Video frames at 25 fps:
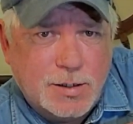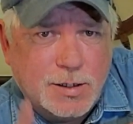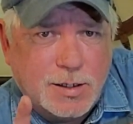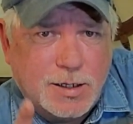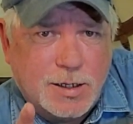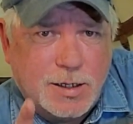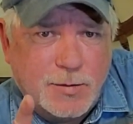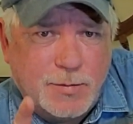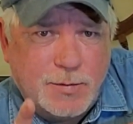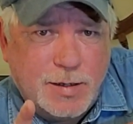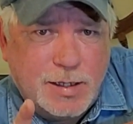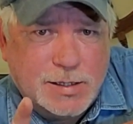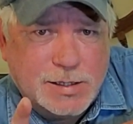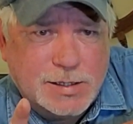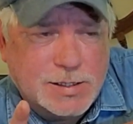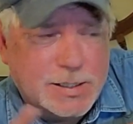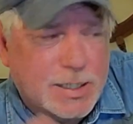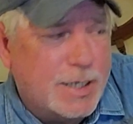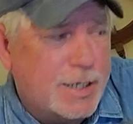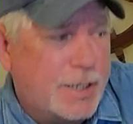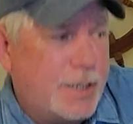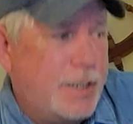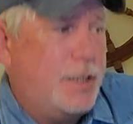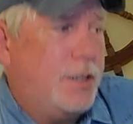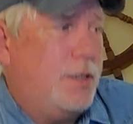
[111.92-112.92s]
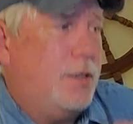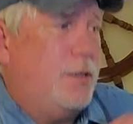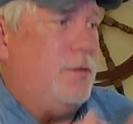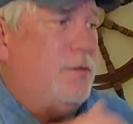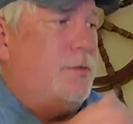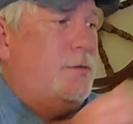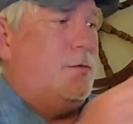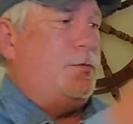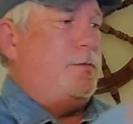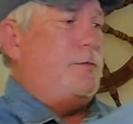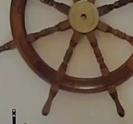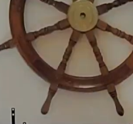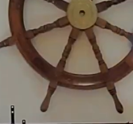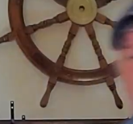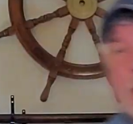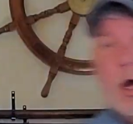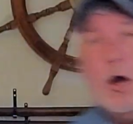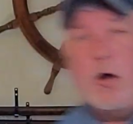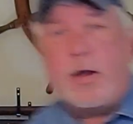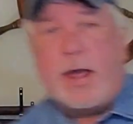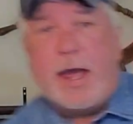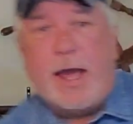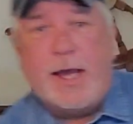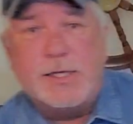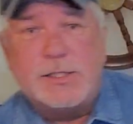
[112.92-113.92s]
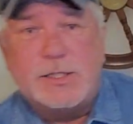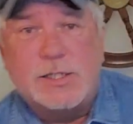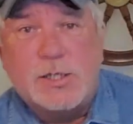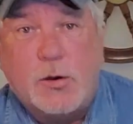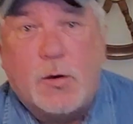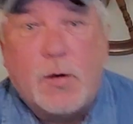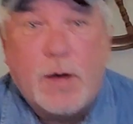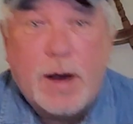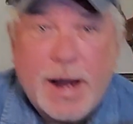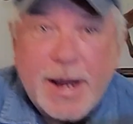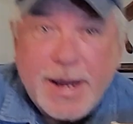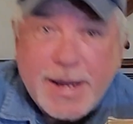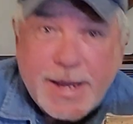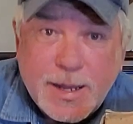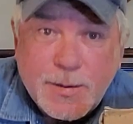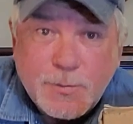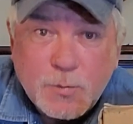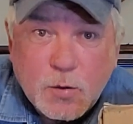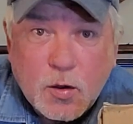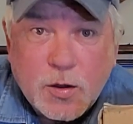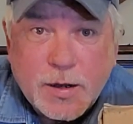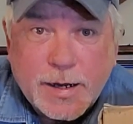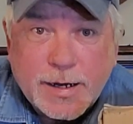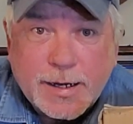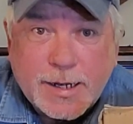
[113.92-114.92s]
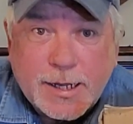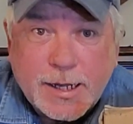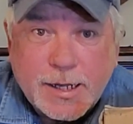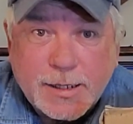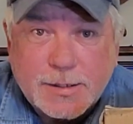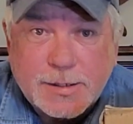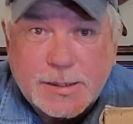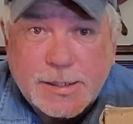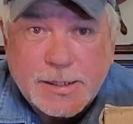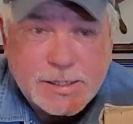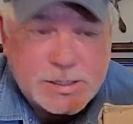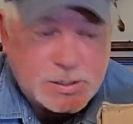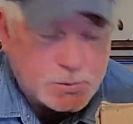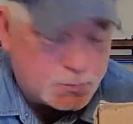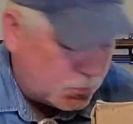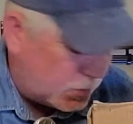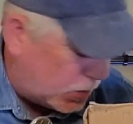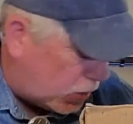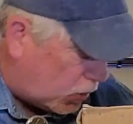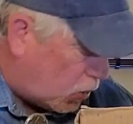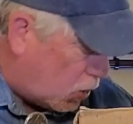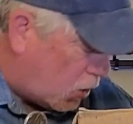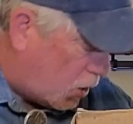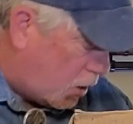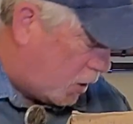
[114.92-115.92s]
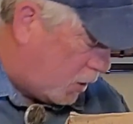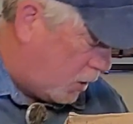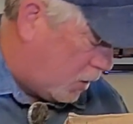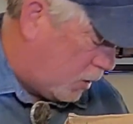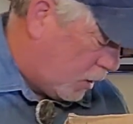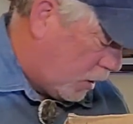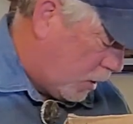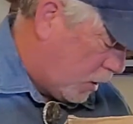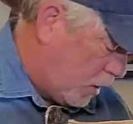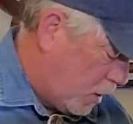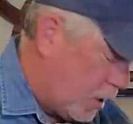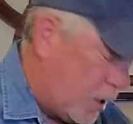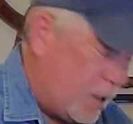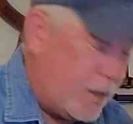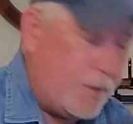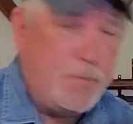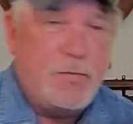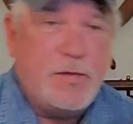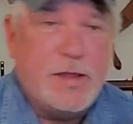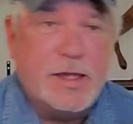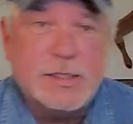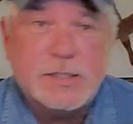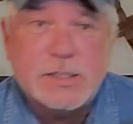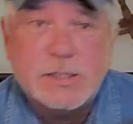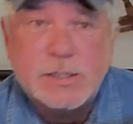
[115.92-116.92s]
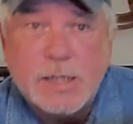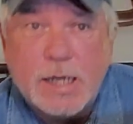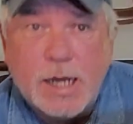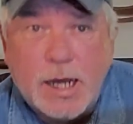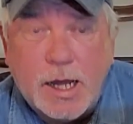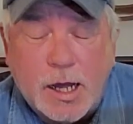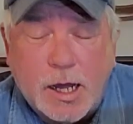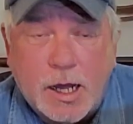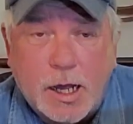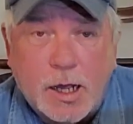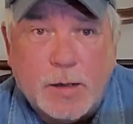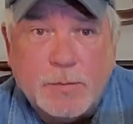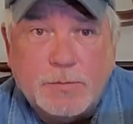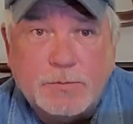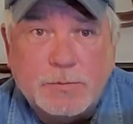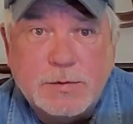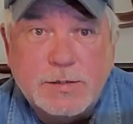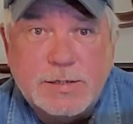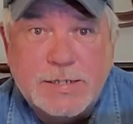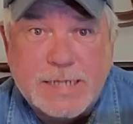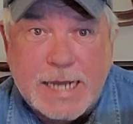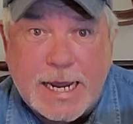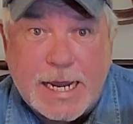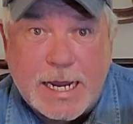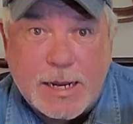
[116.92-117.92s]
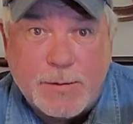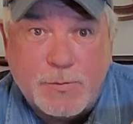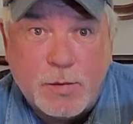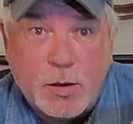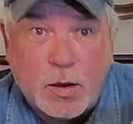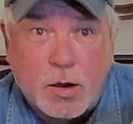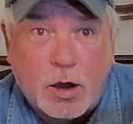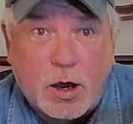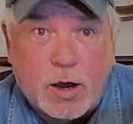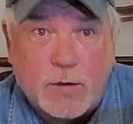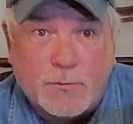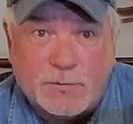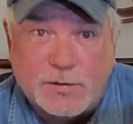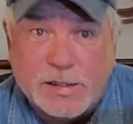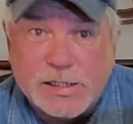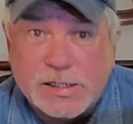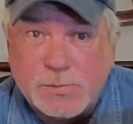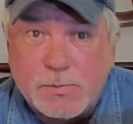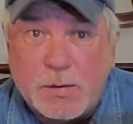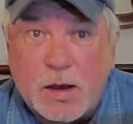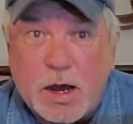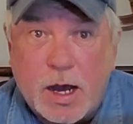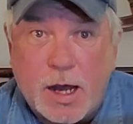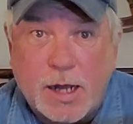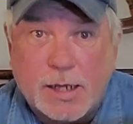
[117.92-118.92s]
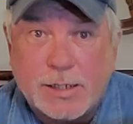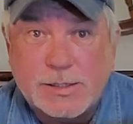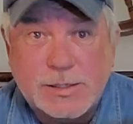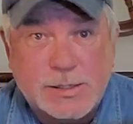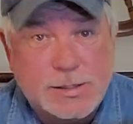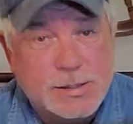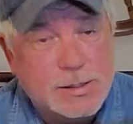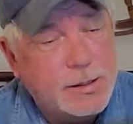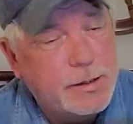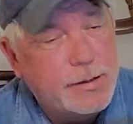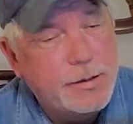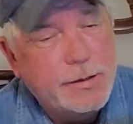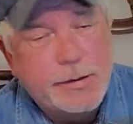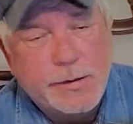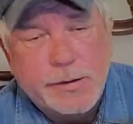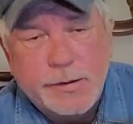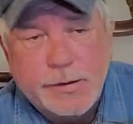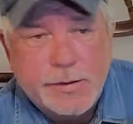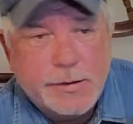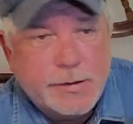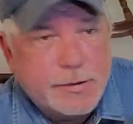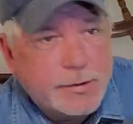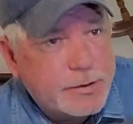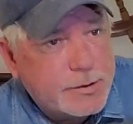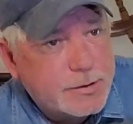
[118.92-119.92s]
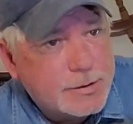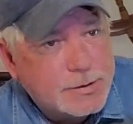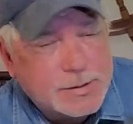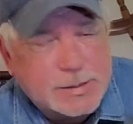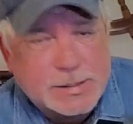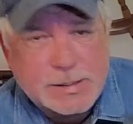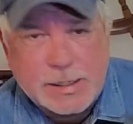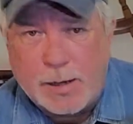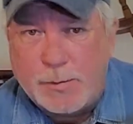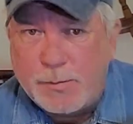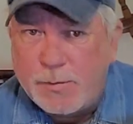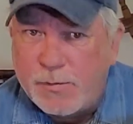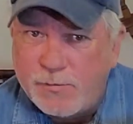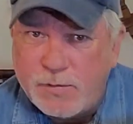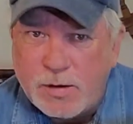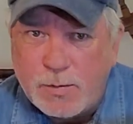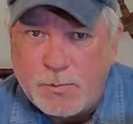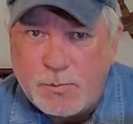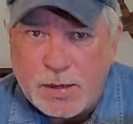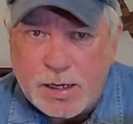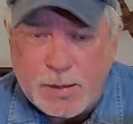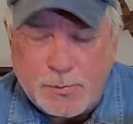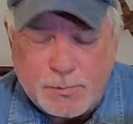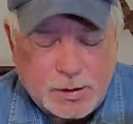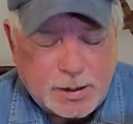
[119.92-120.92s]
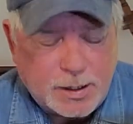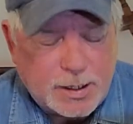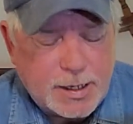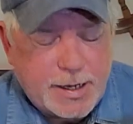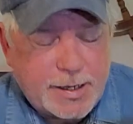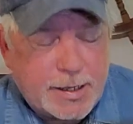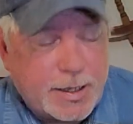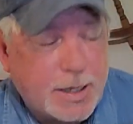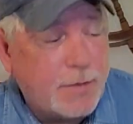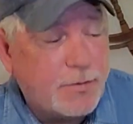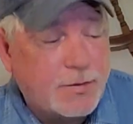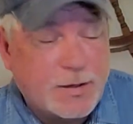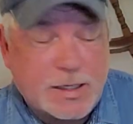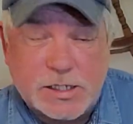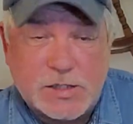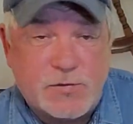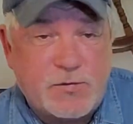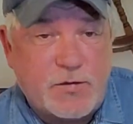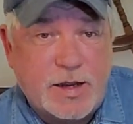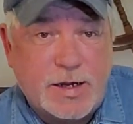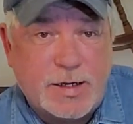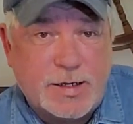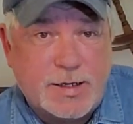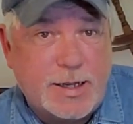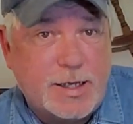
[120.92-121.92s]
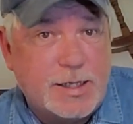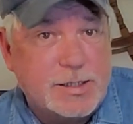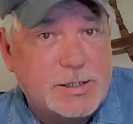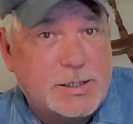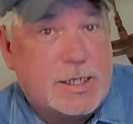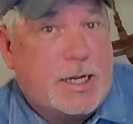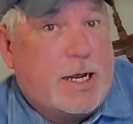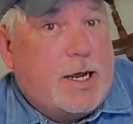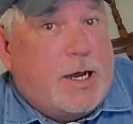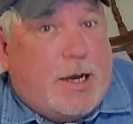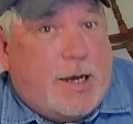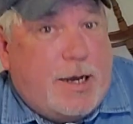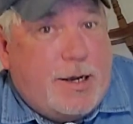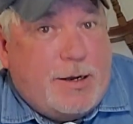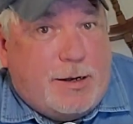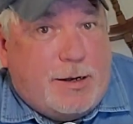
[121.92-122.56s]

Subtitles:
Give me a second. Okay, so I am going to cut this one off, this tape off this box. Some of you people like it. That's fantastic. I